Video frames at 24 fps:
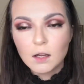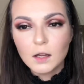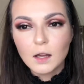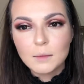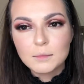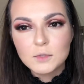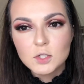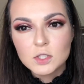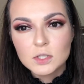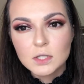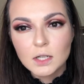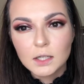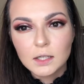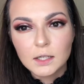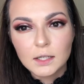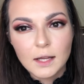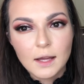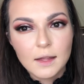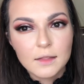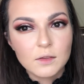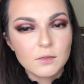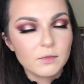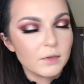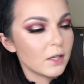I'm just not gonna
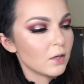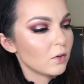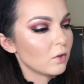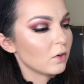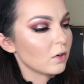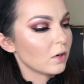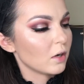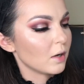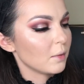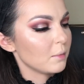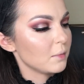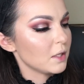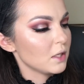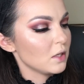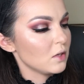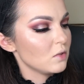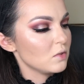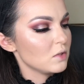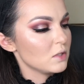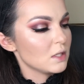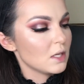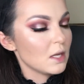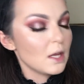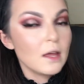add the red ochre. I'm gonna
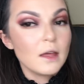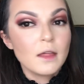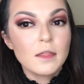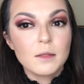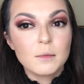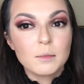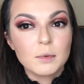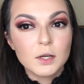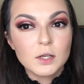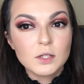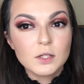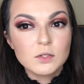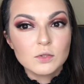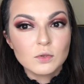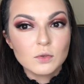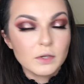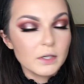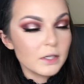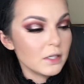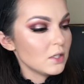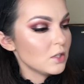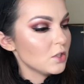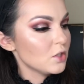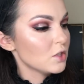use burnt
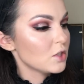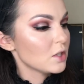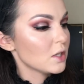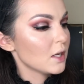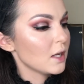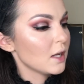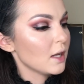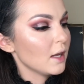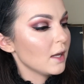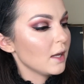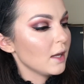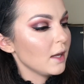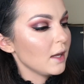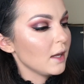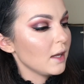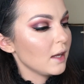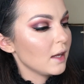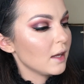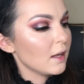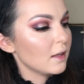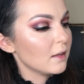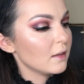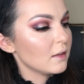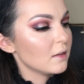orange
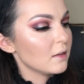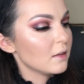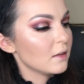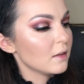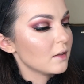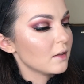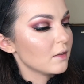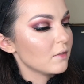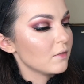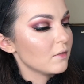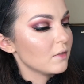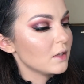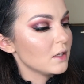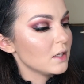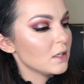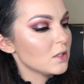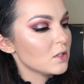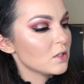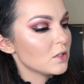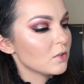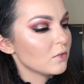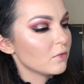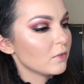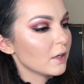and
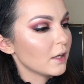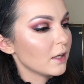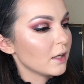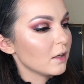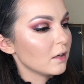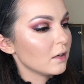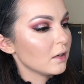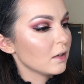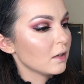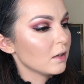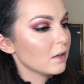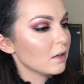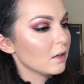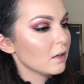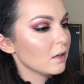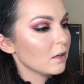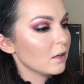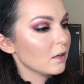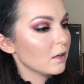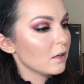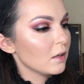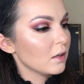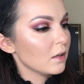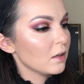Venetian red
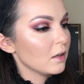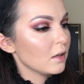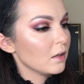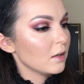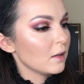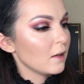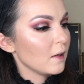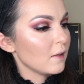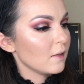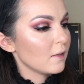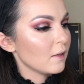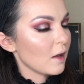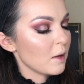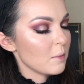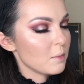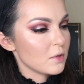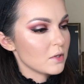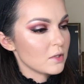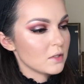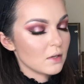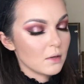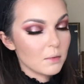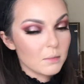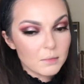and
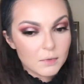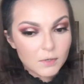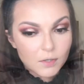Cyprus umber.